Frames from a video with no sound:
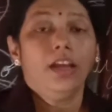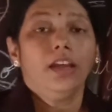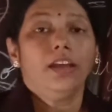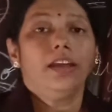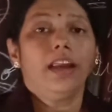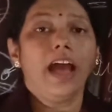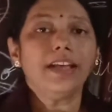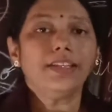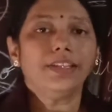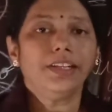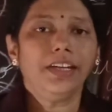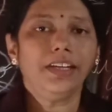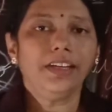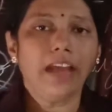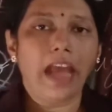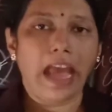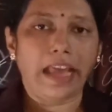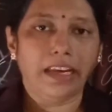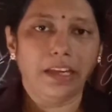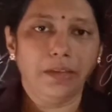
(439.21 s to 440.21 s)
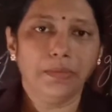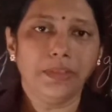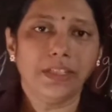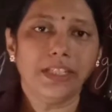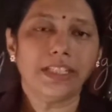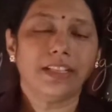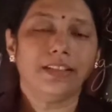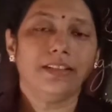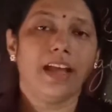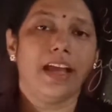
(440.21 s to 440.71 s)
Grass-eating
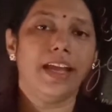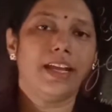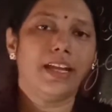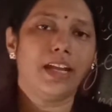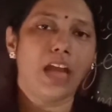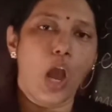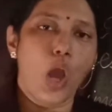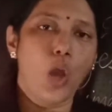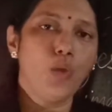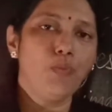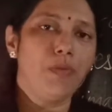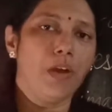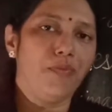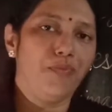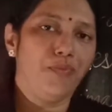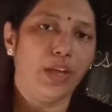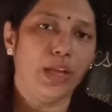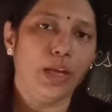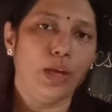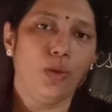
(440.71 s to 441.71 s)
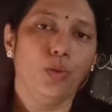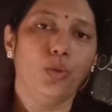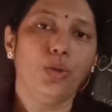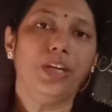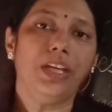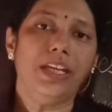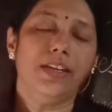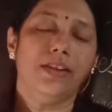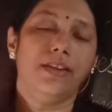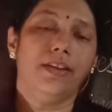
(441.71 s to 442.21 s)
animals like cow, buffalo,
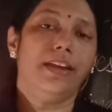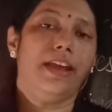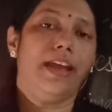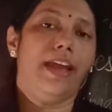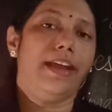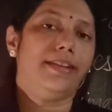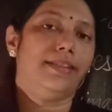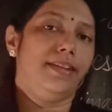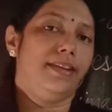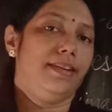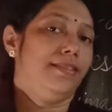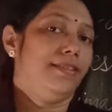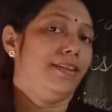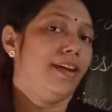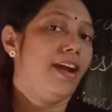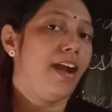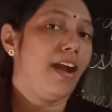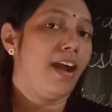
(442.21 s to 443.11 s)
deer, etc.